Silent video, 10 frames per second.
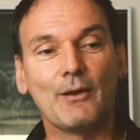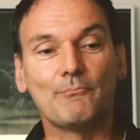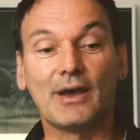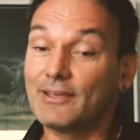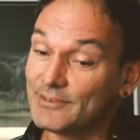
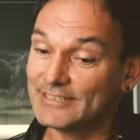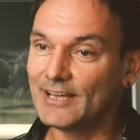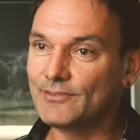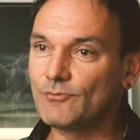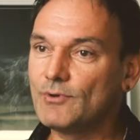But having
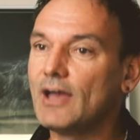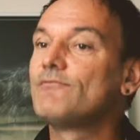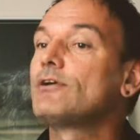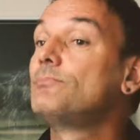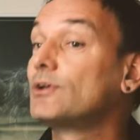said that, we are
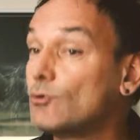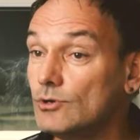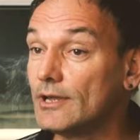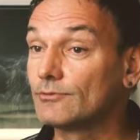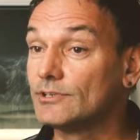very
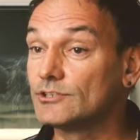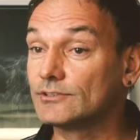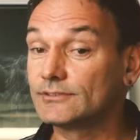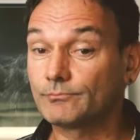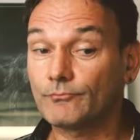peculiar
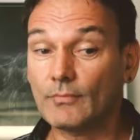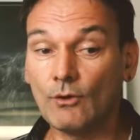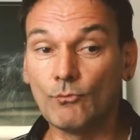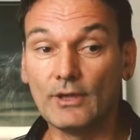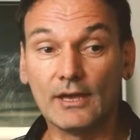creatures.
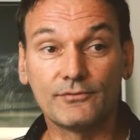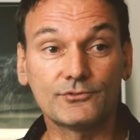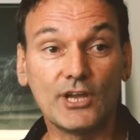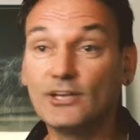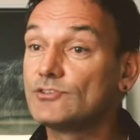We have
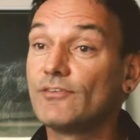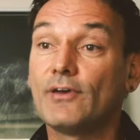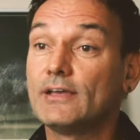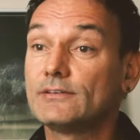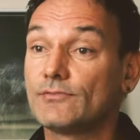changed the
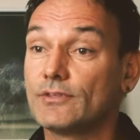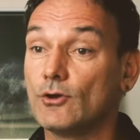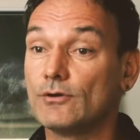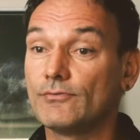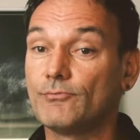face of the
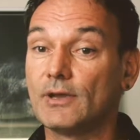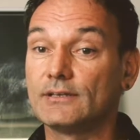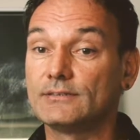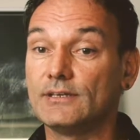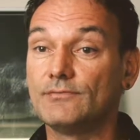earth,
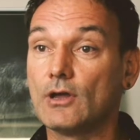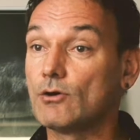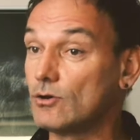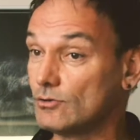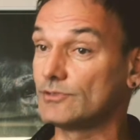whereas even our
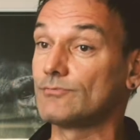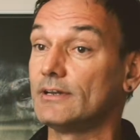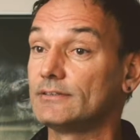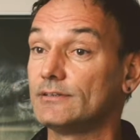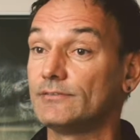closest
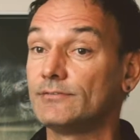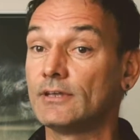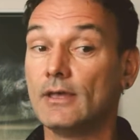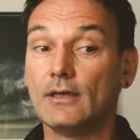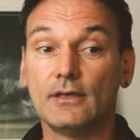relatives
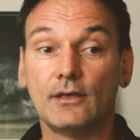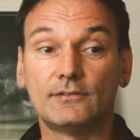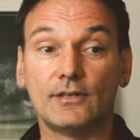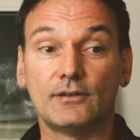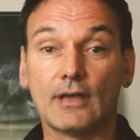
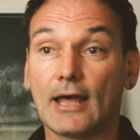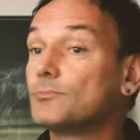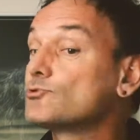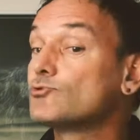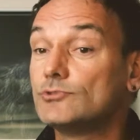sit
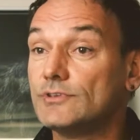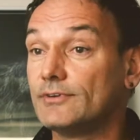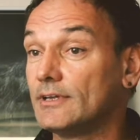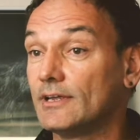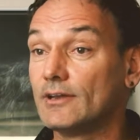
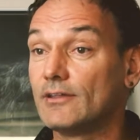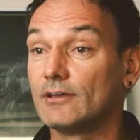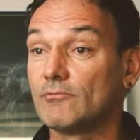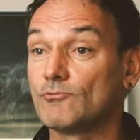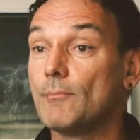unobtrusively in
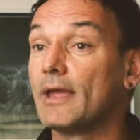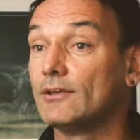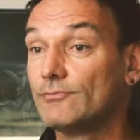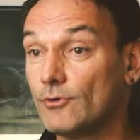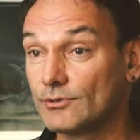their
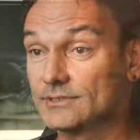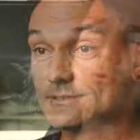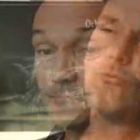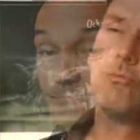remaining forests.